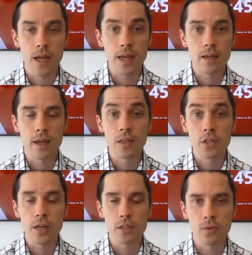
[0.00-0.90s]

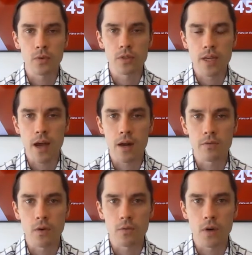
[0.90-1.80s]
energy exports out
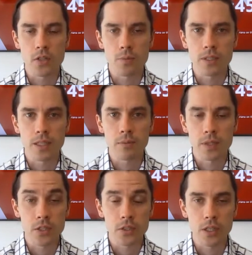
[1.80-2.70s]
of Russia
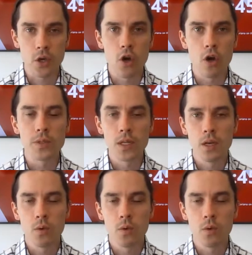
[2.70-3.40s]
potentially curbed,